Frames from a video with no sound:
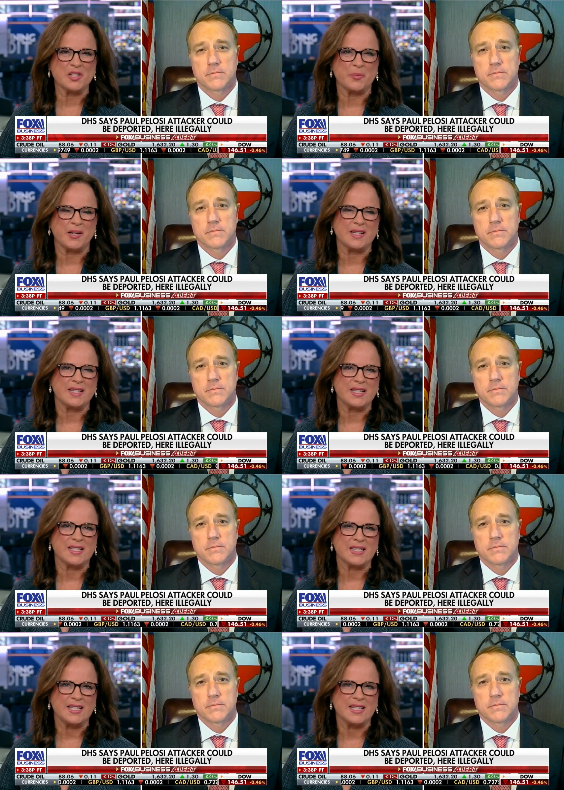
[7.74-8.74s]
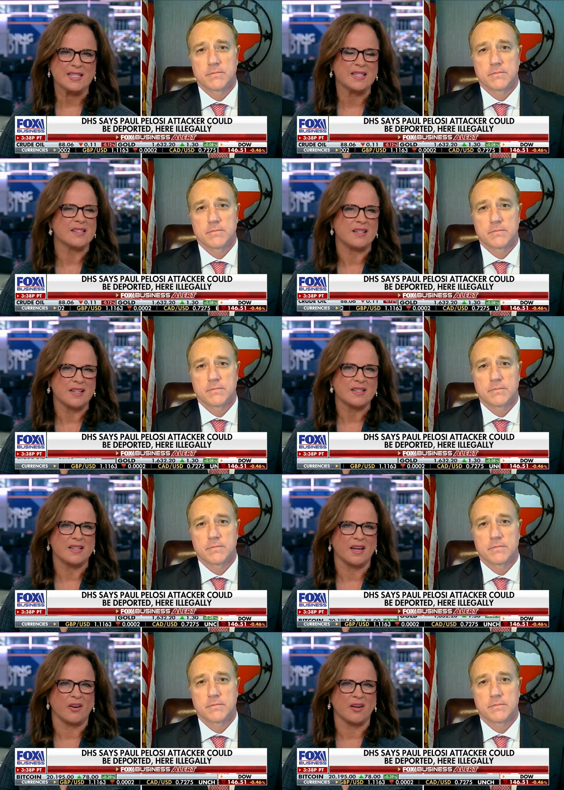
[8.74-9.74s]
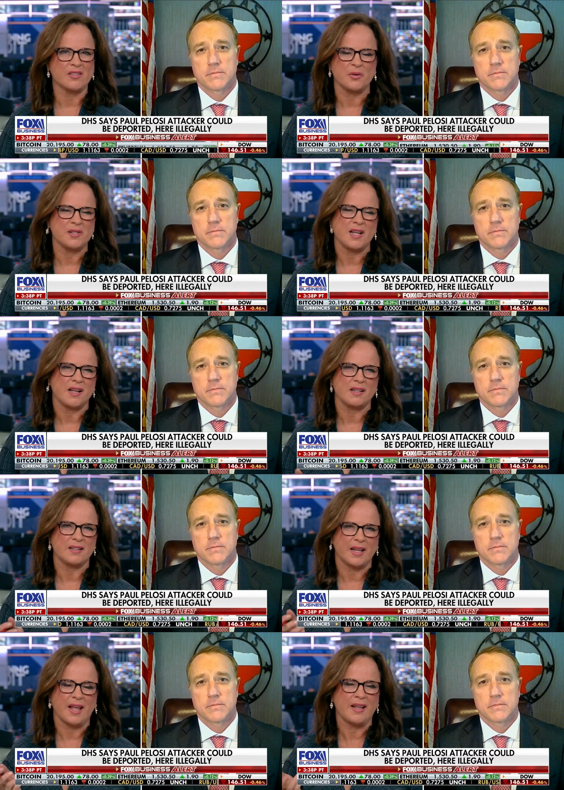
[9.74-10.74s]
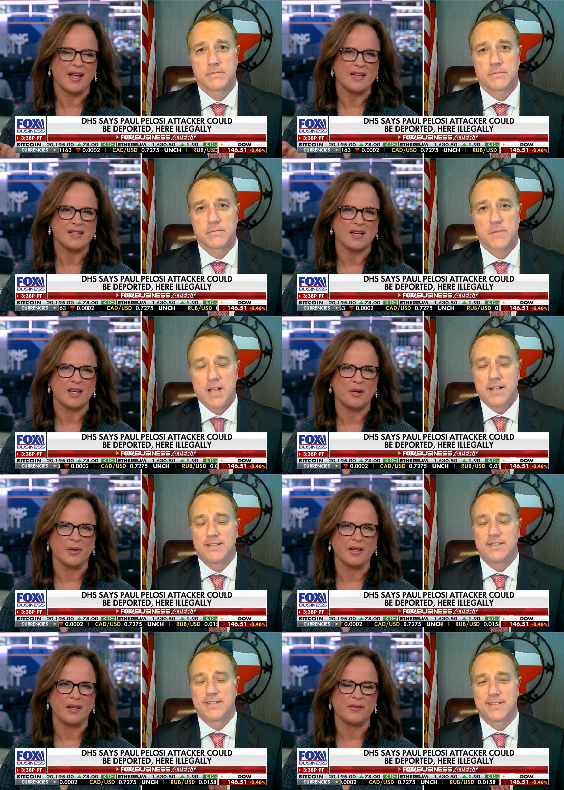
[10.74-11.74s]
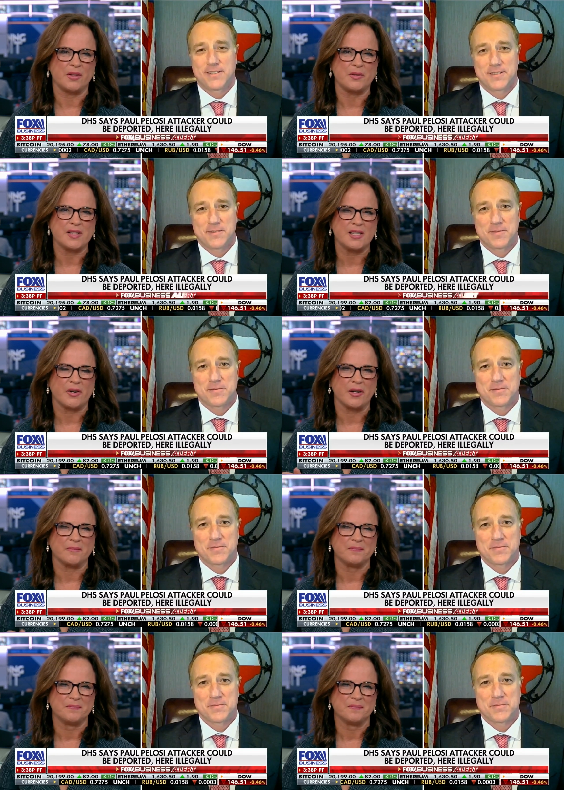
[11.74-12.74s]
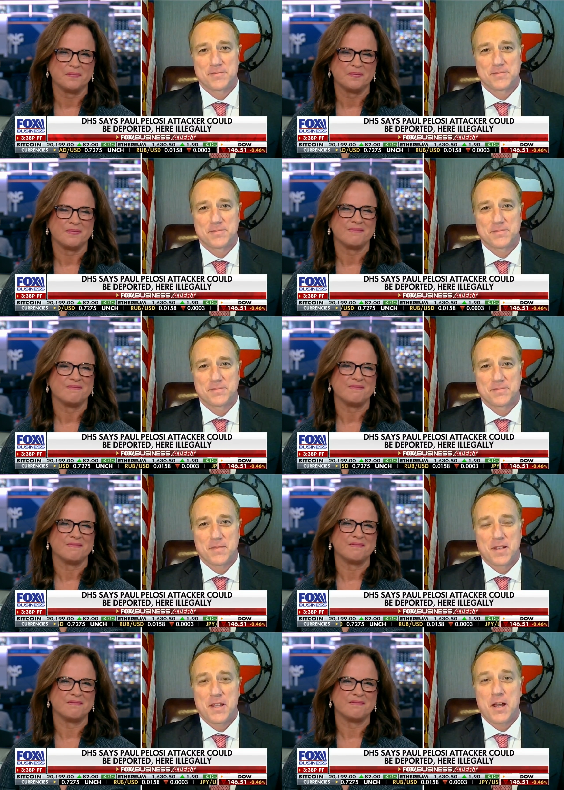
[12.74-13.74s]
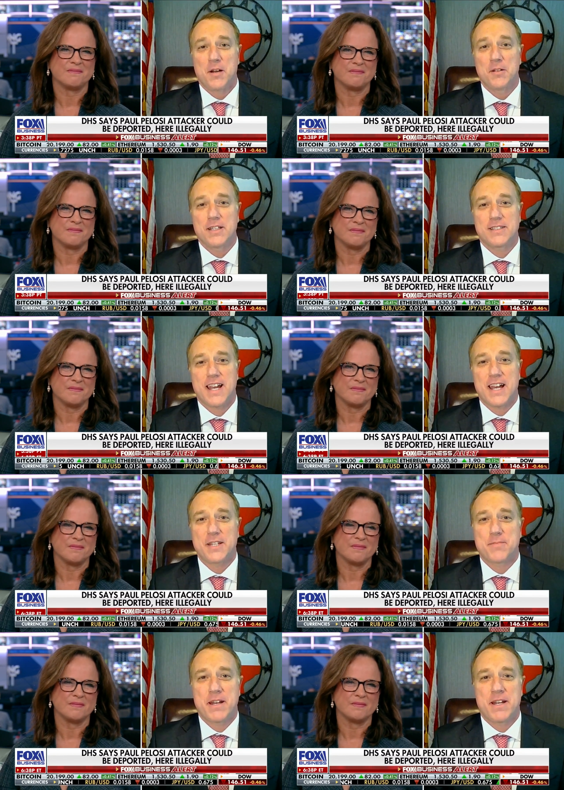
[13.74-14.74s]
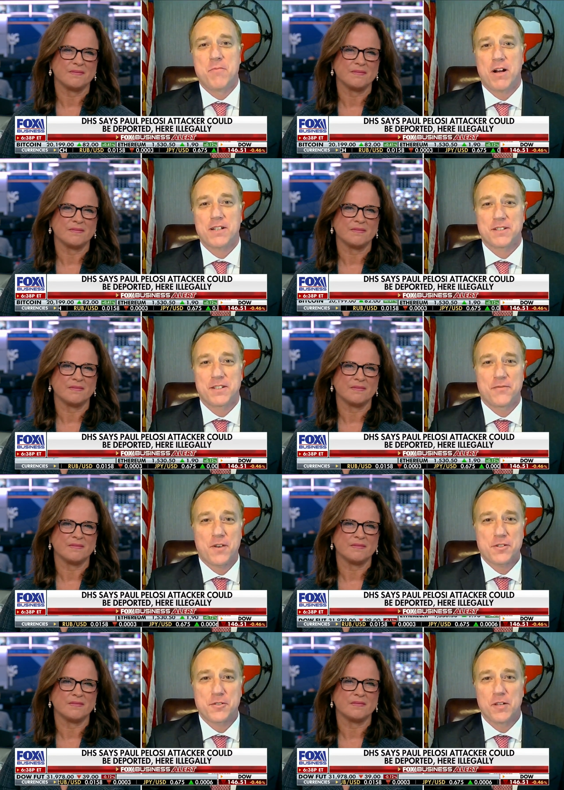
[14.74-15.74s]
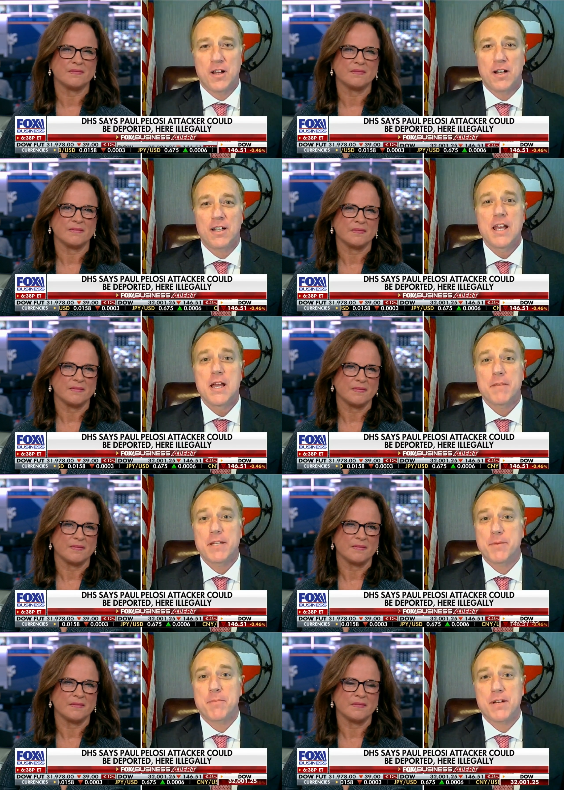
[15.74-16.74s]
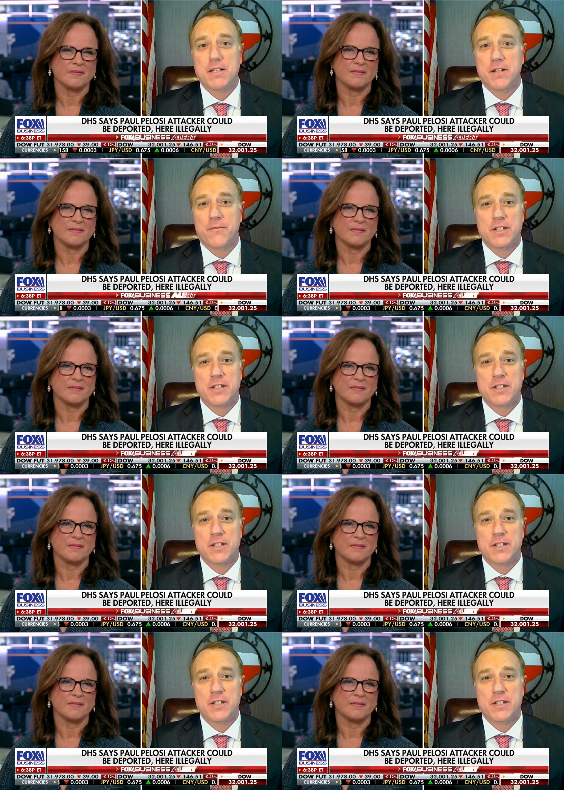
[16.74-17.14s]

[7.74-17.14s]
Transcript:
Speaker 1: he's been in D.C. since the Nixon era. So he's not, again, he's not going, even though he's near it.
Speaker 2: You know, Liz, yeah, he's been in Washington far too long. But he's been president